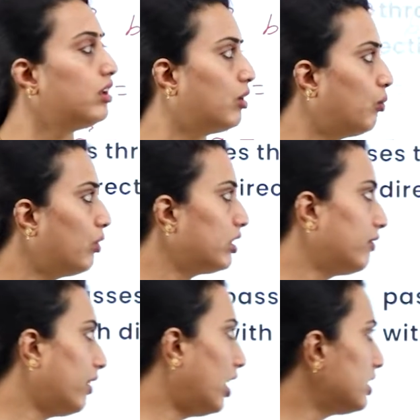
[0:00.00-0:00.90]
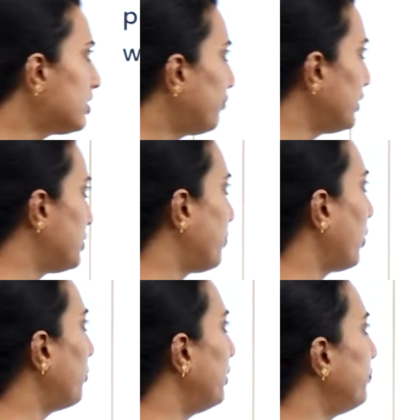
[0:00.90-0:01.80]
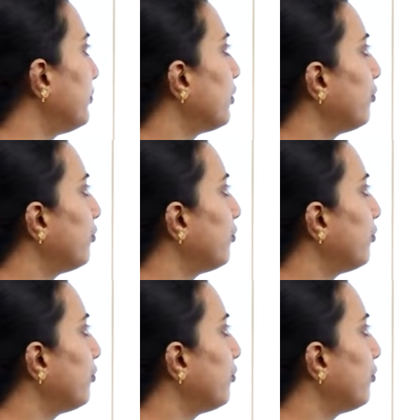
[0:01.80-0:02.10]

Now what they have asked, the first problem,